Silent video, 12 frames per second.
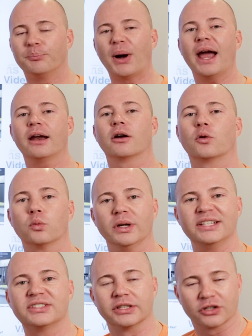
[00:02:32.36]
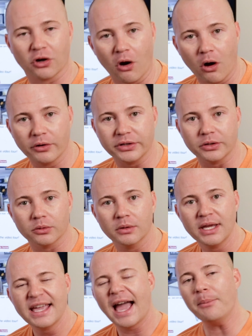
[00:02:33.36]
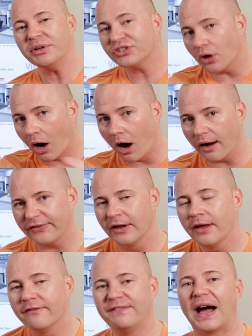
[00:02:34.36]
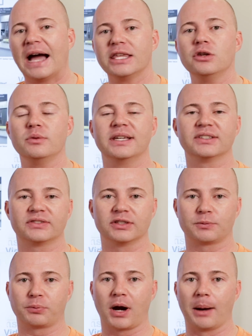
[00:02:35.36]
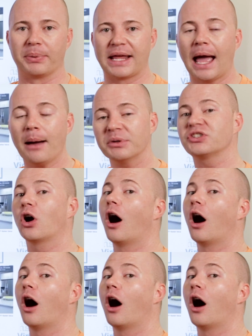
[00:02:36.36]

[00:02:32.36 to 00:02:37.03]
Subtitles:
the buyer a reason to call you. How much off value is this property? How much